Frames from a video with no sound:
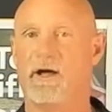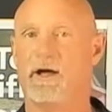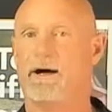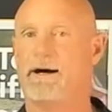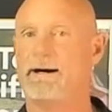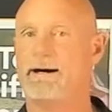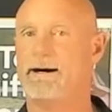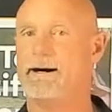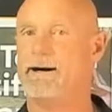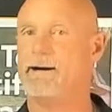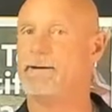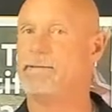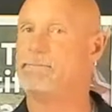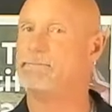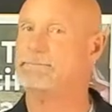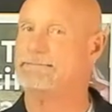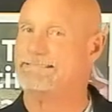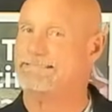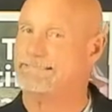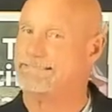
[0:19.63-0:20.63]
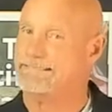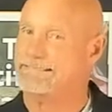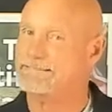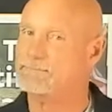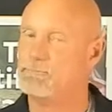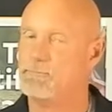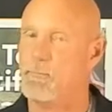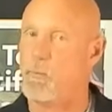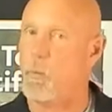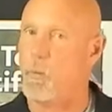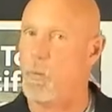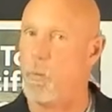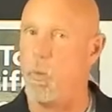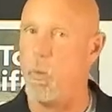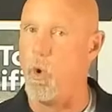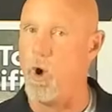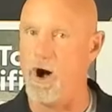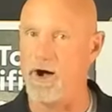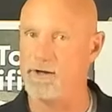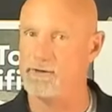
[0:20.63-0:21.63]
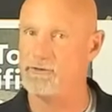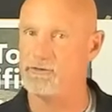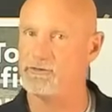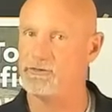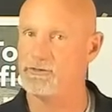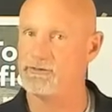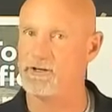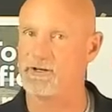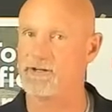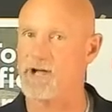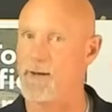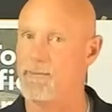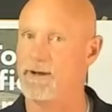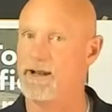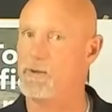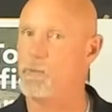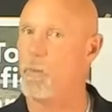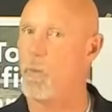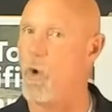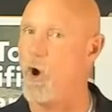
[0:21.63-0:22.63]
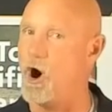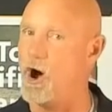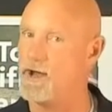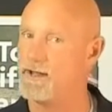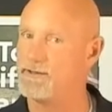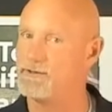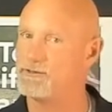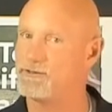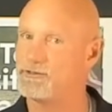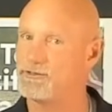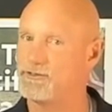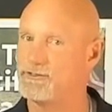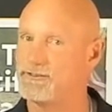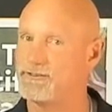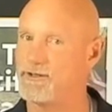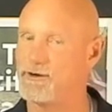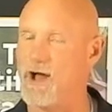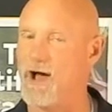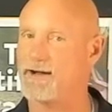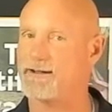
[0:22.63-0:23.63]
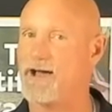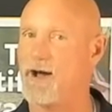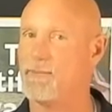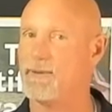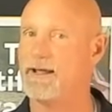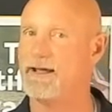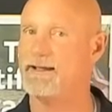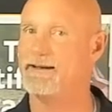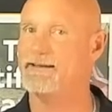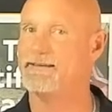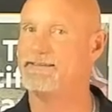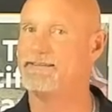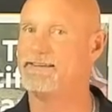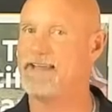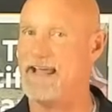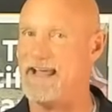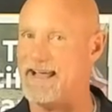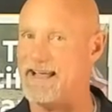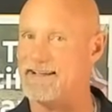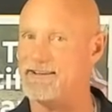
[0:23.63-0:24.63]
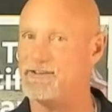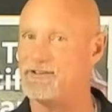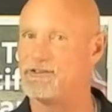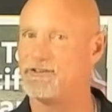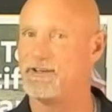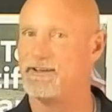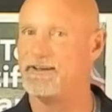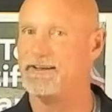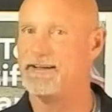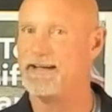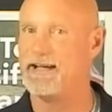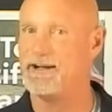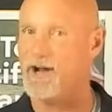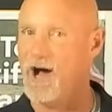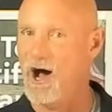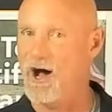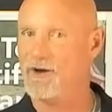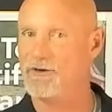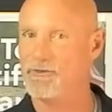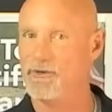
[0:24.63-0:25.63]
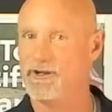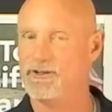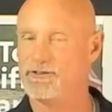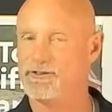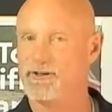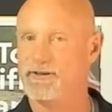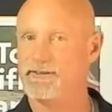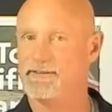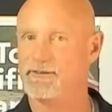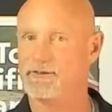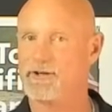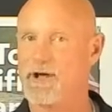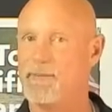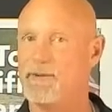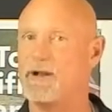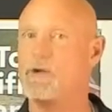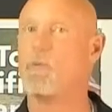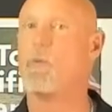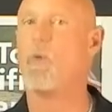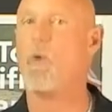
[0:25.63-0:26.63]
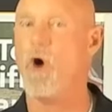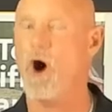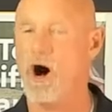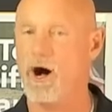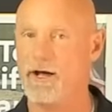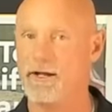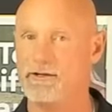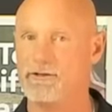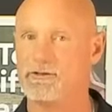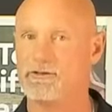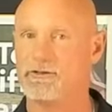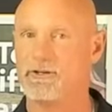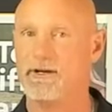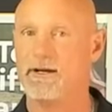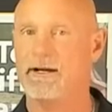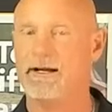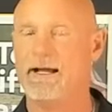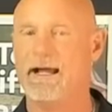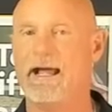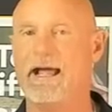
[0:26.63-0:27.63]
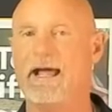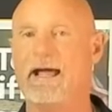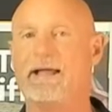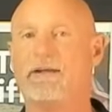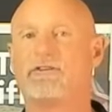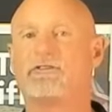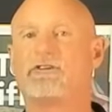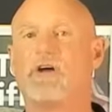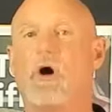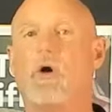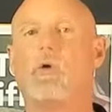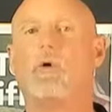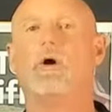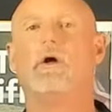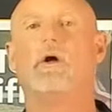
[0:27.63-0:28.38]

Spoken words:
Ones, they're coming in ones. They're not coming in tens and hundreds. They're coming in ones. And so